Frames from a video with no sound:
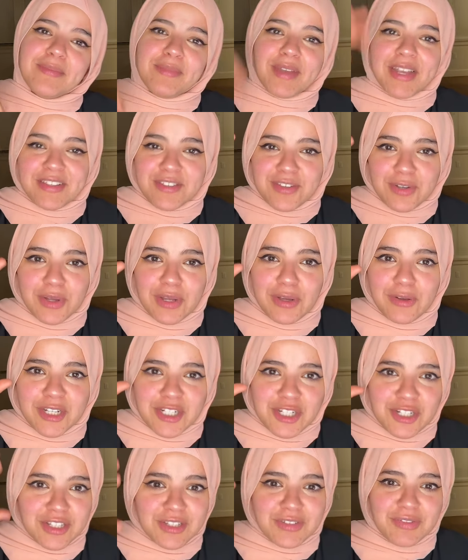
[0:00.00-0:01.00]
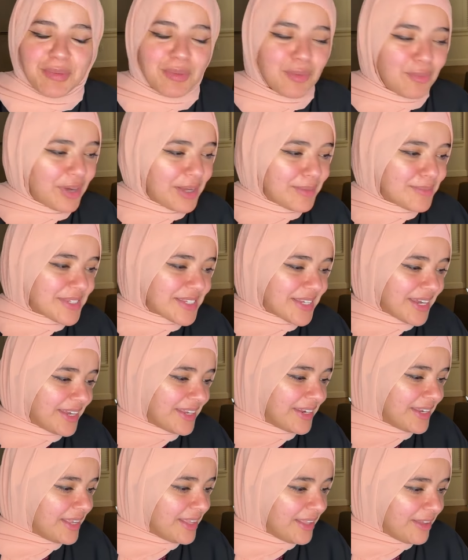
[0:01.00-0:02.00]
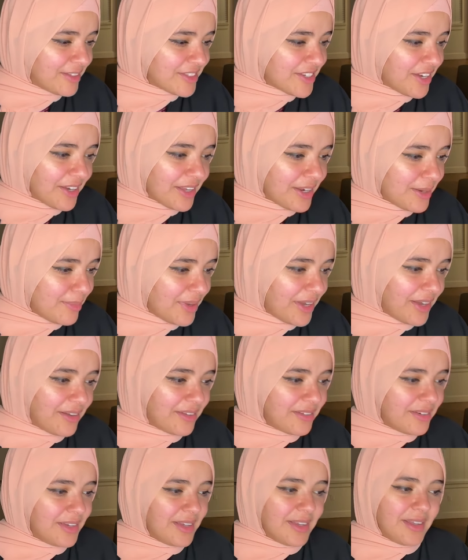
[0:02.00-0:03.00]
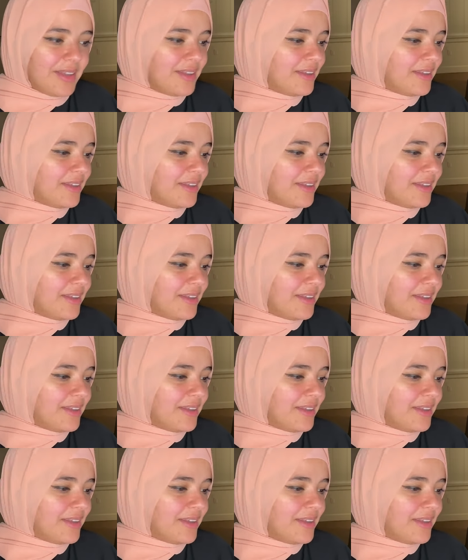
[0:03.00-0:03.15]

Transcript: I'm answering questions from the website, talking about